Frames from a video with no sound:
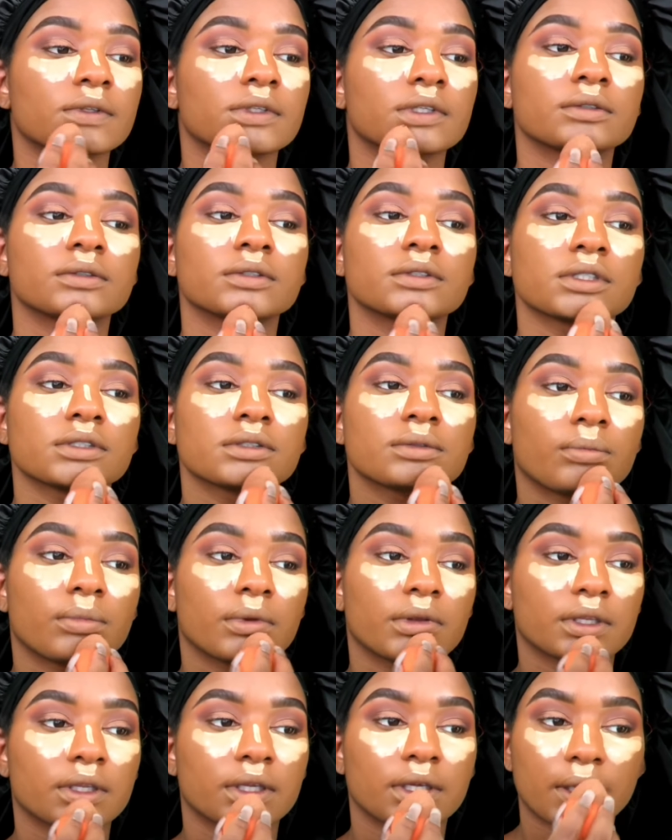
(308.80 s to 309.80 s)
So just
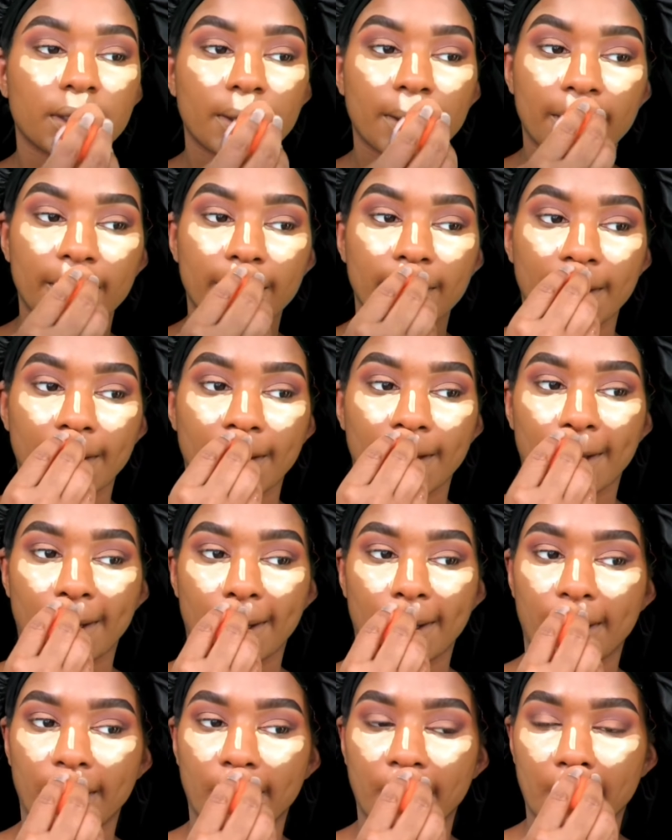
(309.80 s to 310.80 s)
blending it
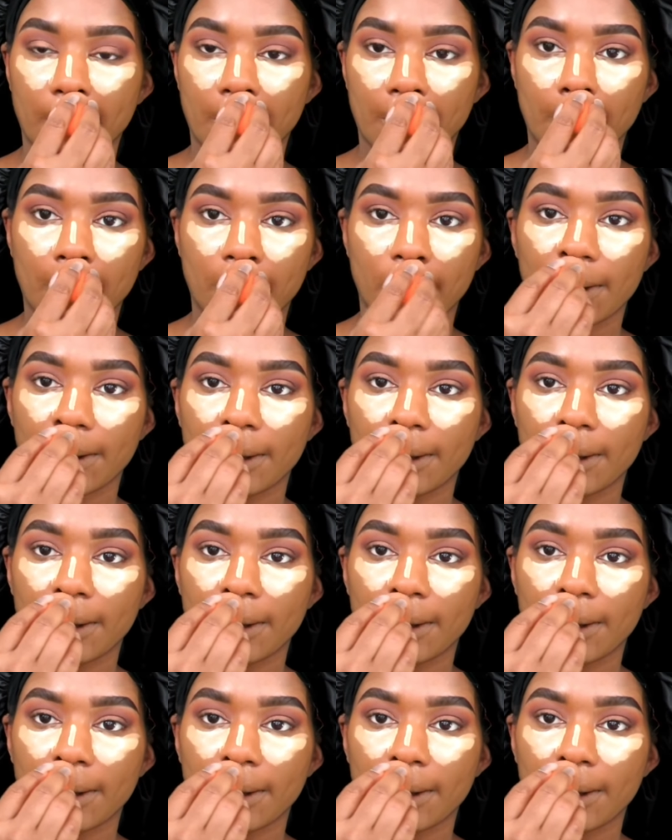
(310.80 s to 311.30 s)
in.